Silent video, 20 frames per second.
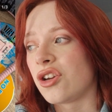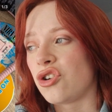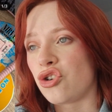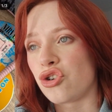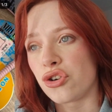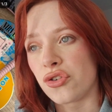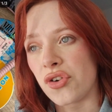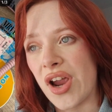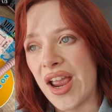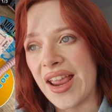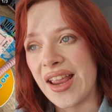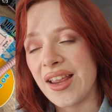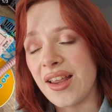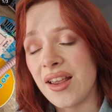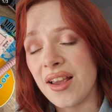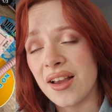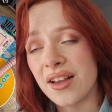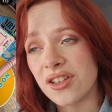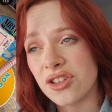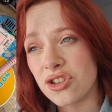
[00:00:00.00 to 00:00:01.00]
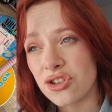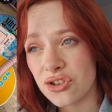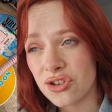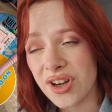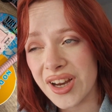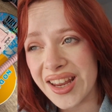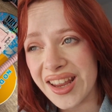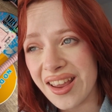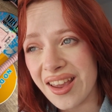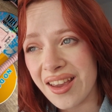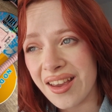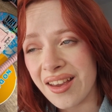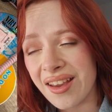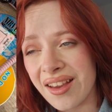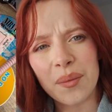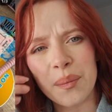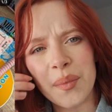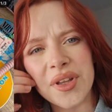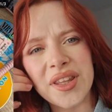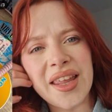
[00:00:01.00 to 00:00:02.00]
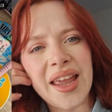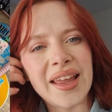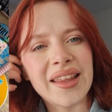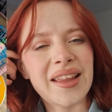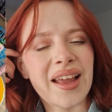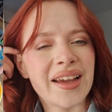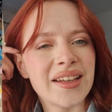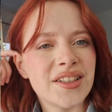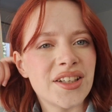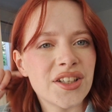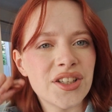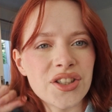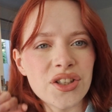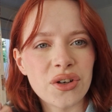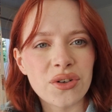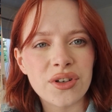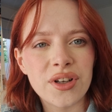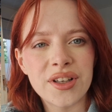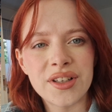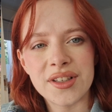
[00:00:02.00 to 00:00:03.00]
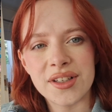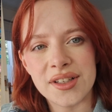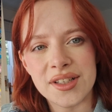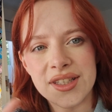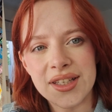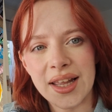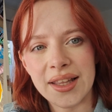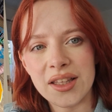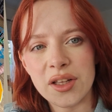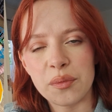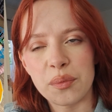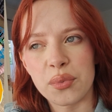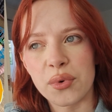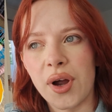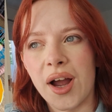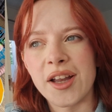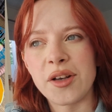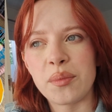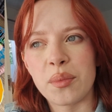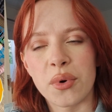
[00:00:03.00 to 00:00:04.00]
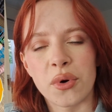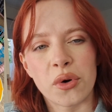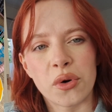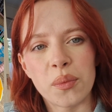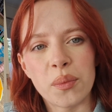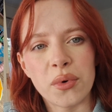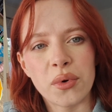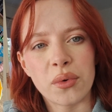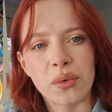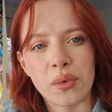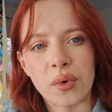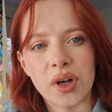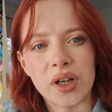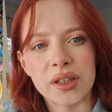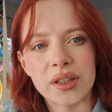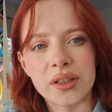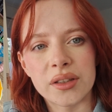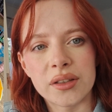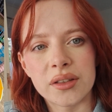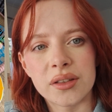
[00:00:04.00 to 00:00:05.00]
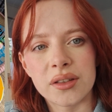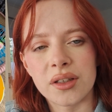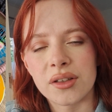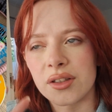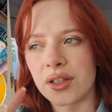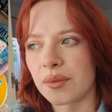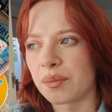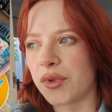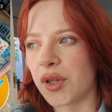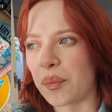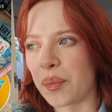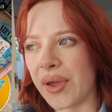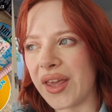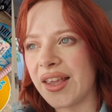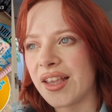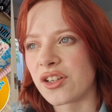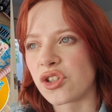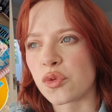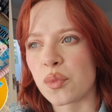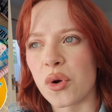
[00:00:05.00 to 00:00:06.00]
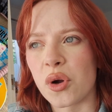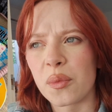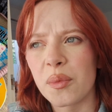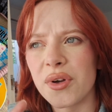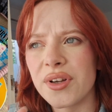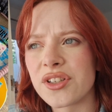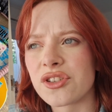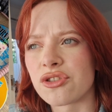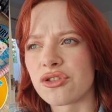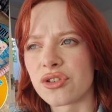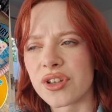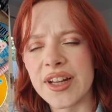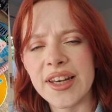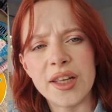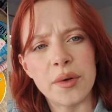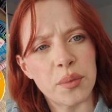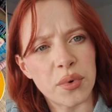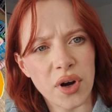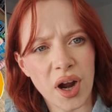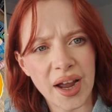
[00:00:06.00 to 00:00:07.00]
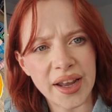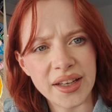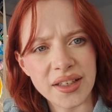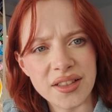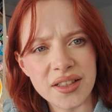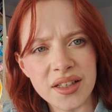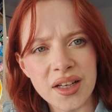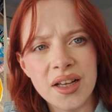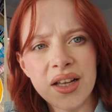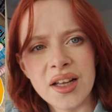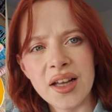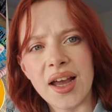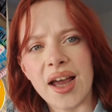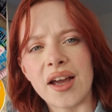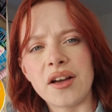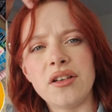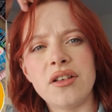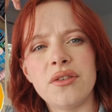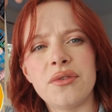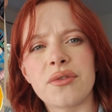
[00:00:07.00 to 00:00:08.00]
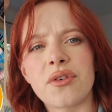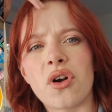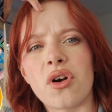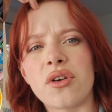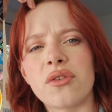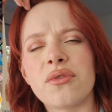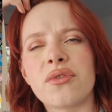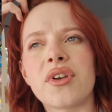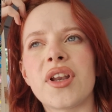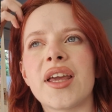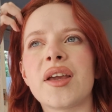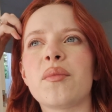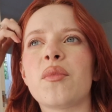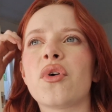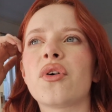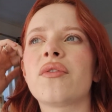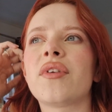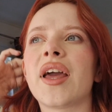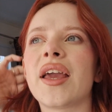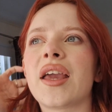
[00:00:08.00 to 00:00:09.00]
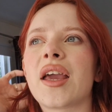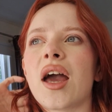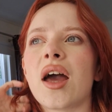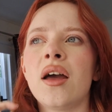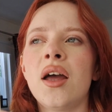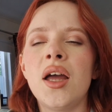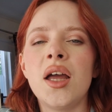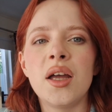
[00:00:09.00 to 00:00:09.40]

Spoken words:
gray streak. But then I just don't understand the bright purple one, or the pinkish purple. It's really bright. I would have gone for like more of like a